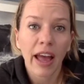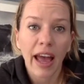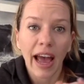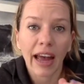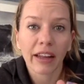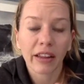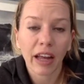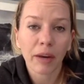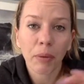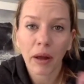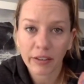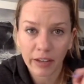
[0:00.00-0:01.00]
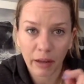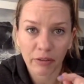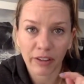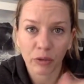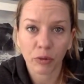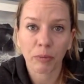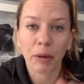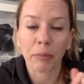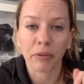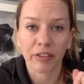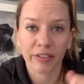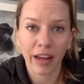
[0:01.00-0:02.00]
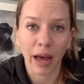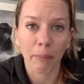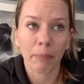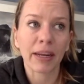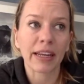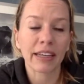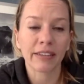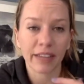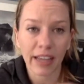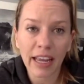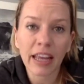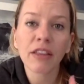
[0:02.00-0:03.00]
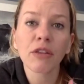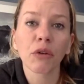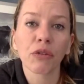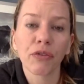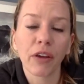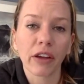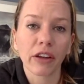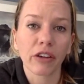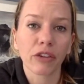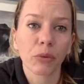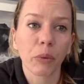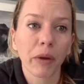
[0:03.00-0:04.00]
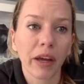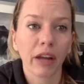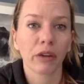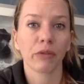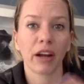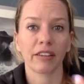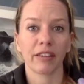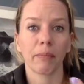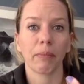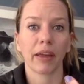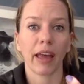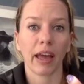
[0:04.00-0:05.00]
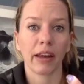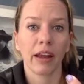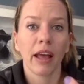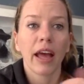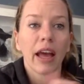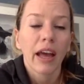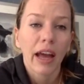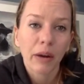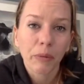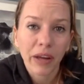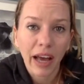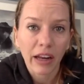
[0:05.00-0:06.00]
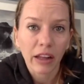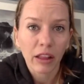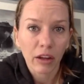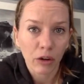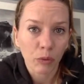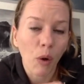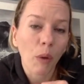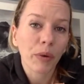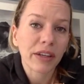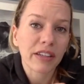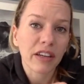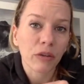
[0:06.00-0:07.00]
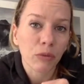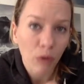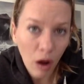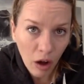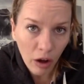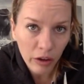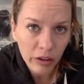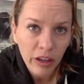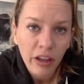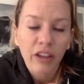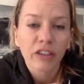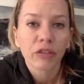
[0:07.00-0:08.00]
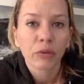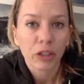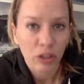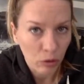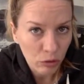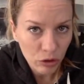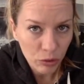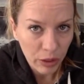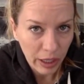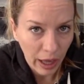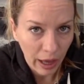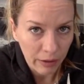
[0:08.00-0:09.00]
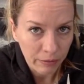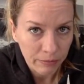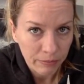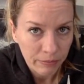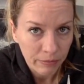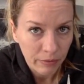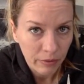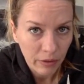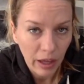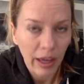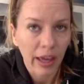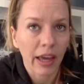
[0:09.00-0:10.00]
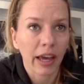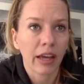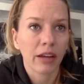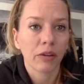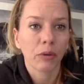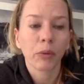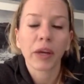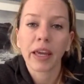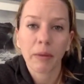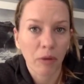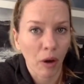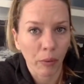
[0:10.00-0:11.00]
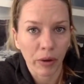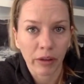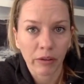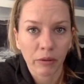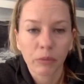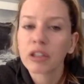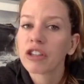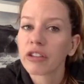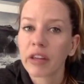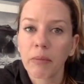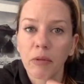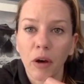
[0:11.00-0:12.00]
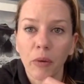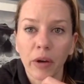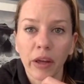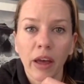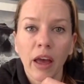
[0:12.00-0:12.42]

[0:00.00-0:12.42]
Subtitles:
And a lot of times that's where people stop. But it is in those failures where we got to rise up again and we got to learn what we did wrong so we don't do it again. And we keep going. We just keep going.